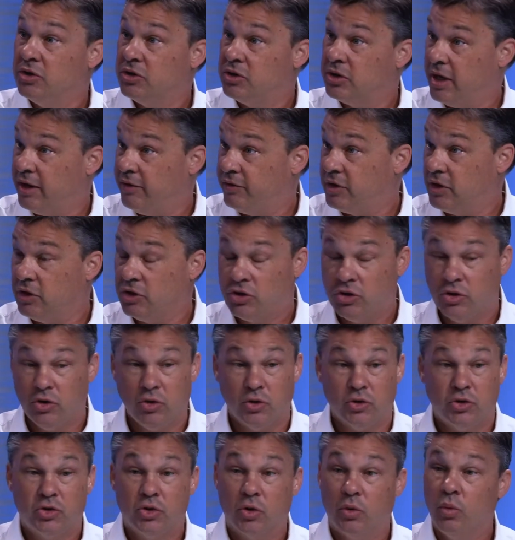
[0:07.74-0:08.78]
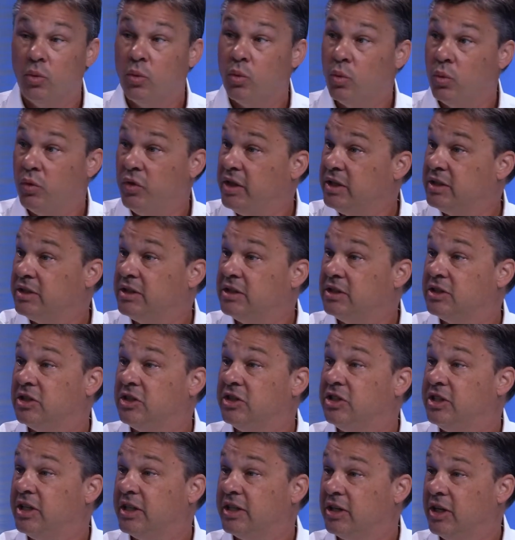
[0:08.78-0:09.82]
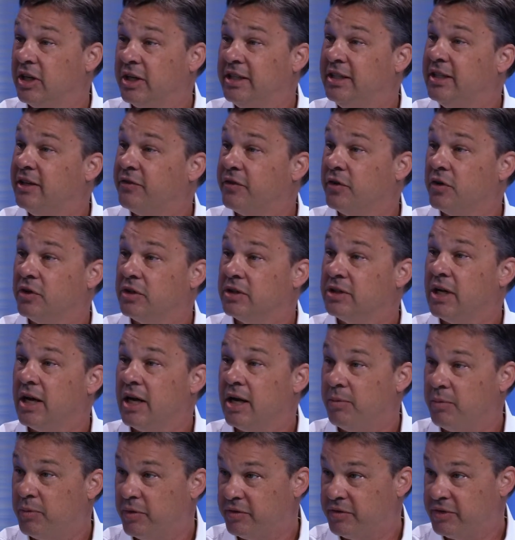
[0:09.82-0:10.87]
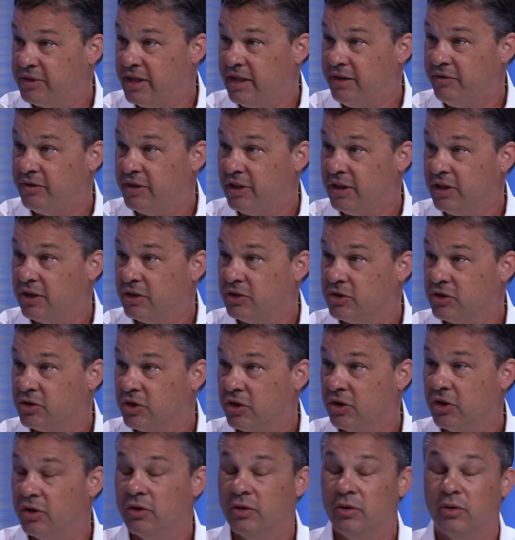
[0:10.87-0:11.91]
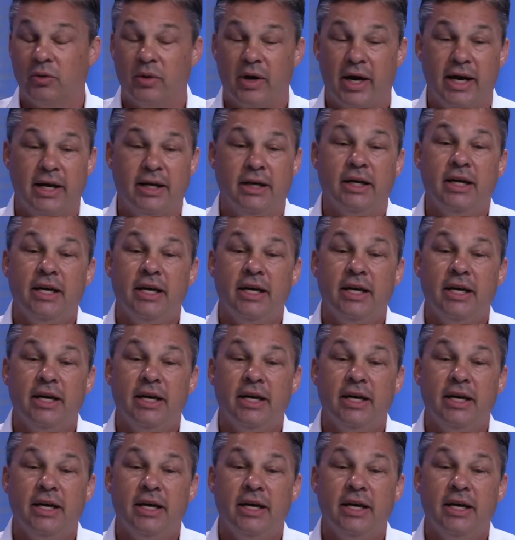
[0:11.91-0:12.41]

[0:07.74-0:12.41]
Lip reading: Safety's huge. So this is a different type of safety concern, right?